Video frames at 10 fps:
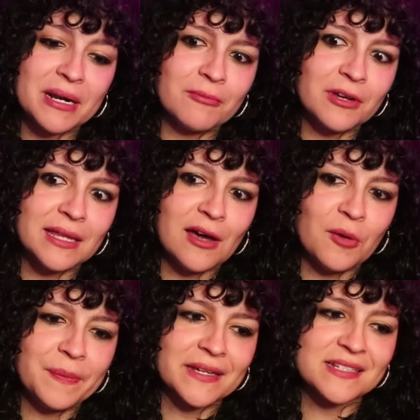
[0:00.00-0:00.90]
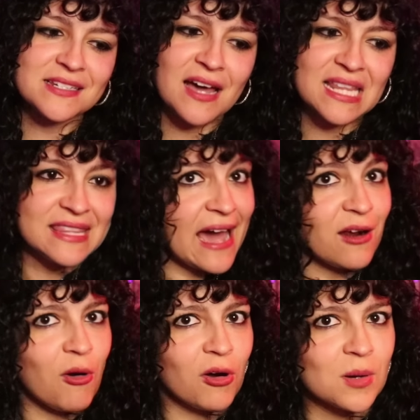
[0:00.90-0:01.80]
but I'm really hoping it's not that
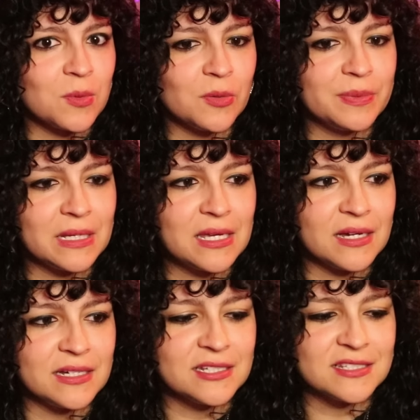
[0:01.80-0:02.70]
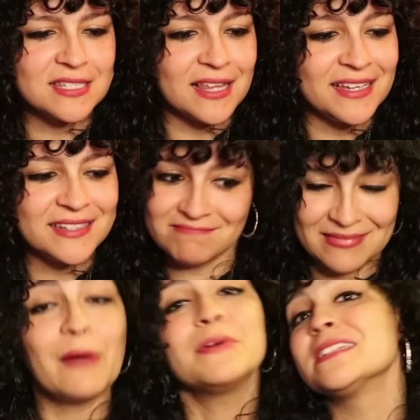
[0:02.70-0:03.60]
horrible because, like,
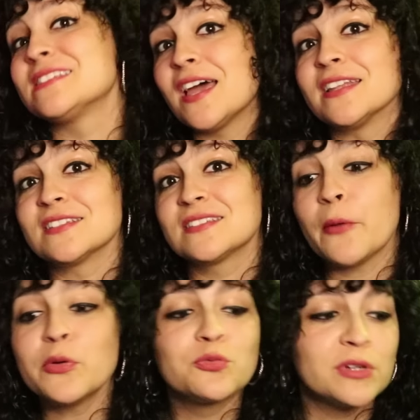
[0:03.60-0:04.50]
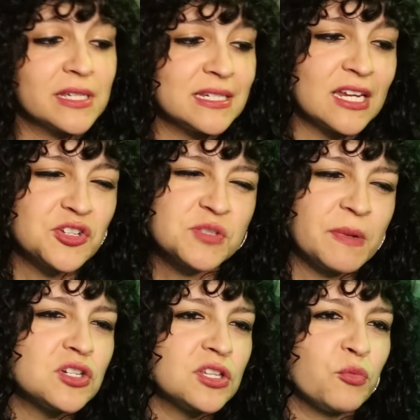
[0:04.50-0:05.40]
that was intense. That was really intense,
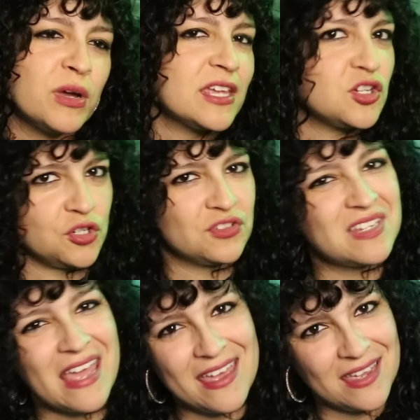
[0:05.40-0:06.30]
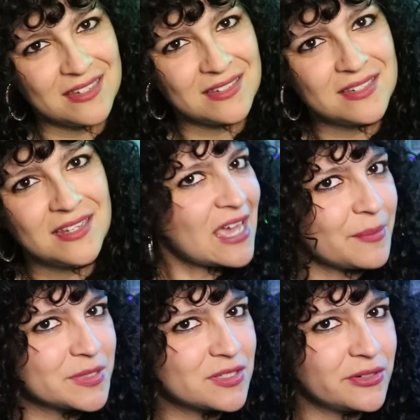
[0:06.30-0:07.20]
especially the way they chose to end the
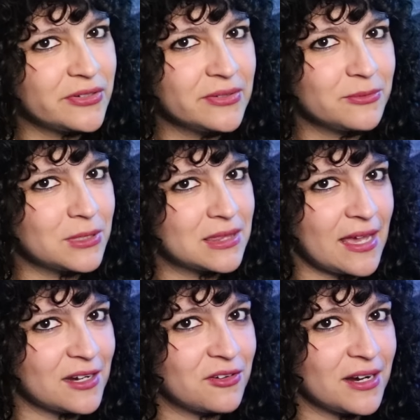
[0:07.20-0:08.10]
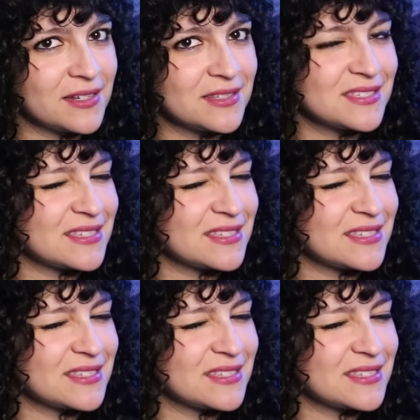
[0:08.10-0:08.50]
episode with the end credits